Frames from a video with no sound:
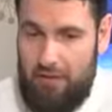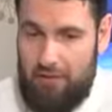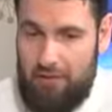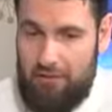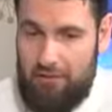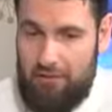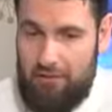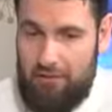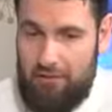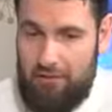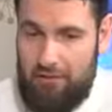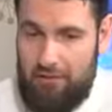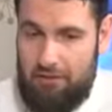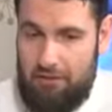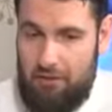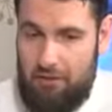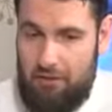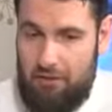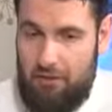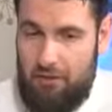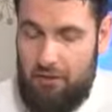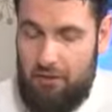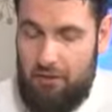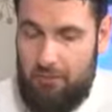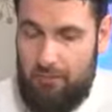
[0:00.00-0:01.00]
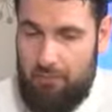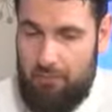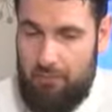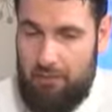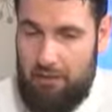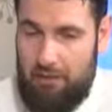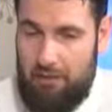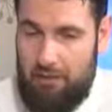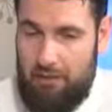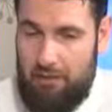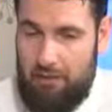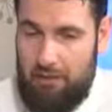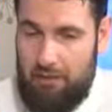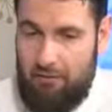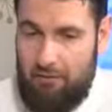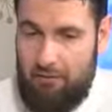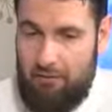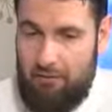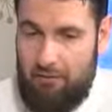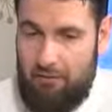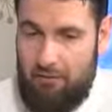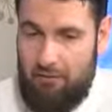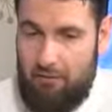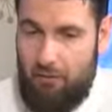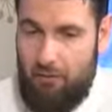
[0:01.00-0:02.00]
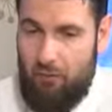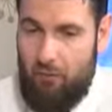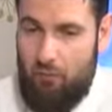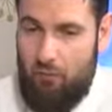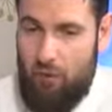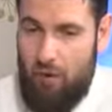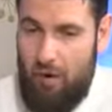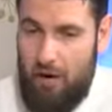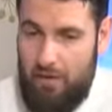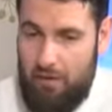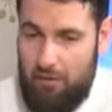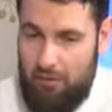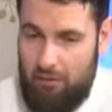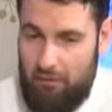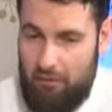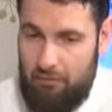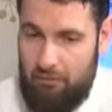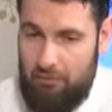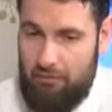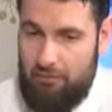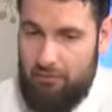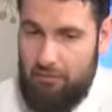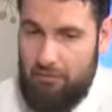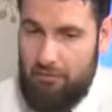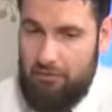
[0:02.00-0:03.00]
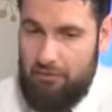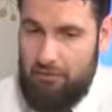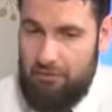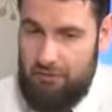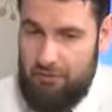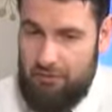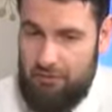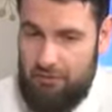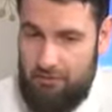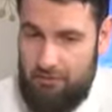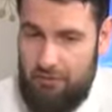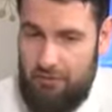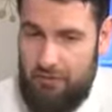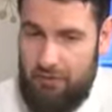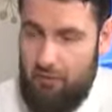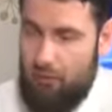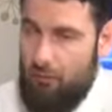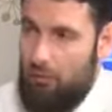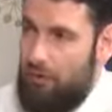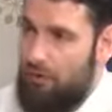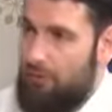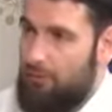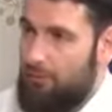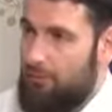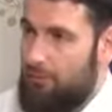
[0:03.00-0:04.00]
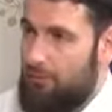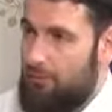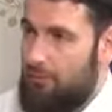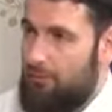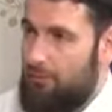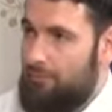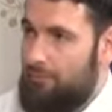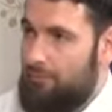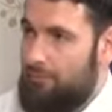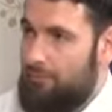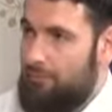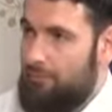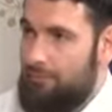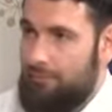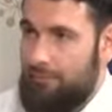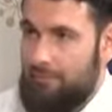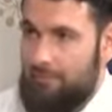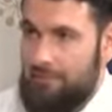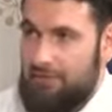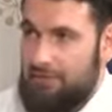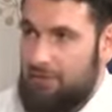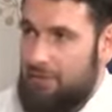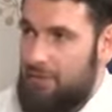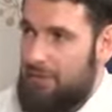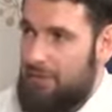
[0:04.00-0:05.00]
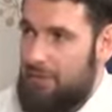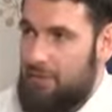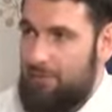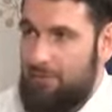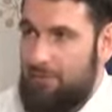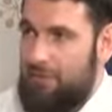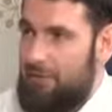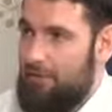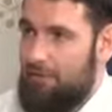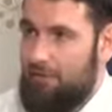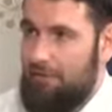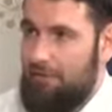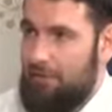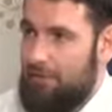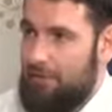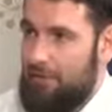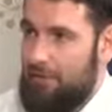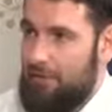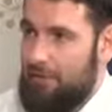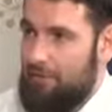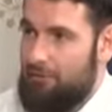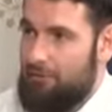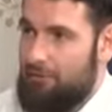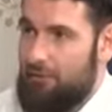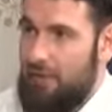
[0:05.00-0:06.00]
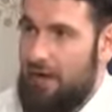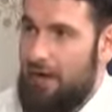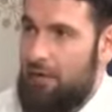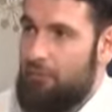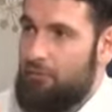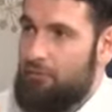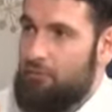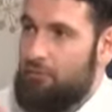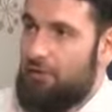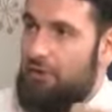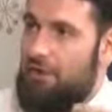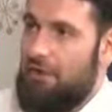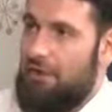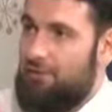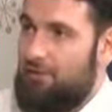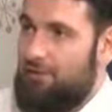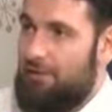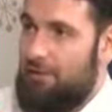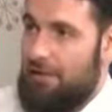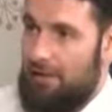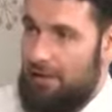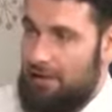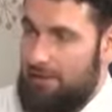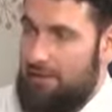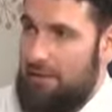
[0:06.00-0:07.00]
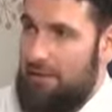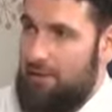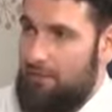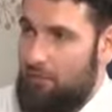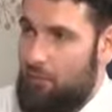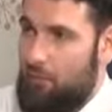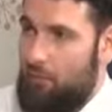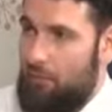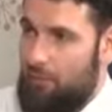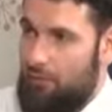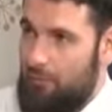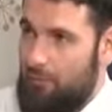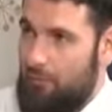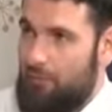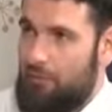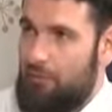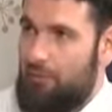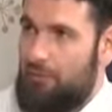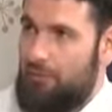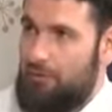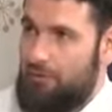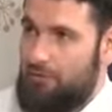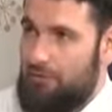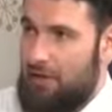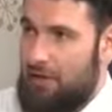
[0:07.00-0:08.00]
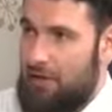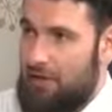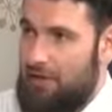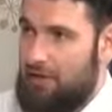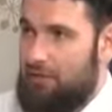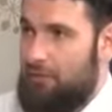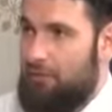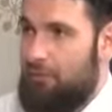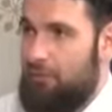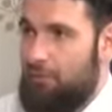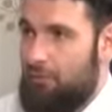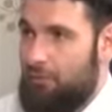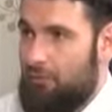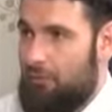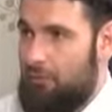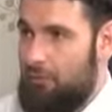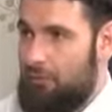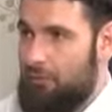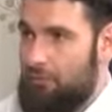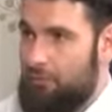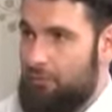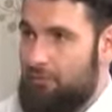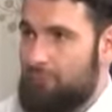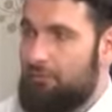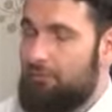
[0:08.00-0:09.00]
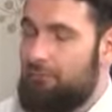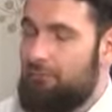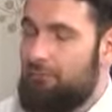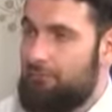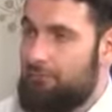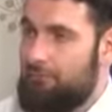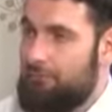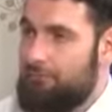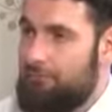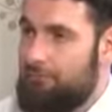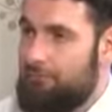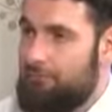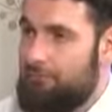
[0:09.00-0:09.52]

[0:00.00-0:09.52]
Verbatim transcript: kind of stuck up on, for a while, just being away from Islam and everything else. So how was your life then, at that moment, when you were just an atypical Christian? Well, you know,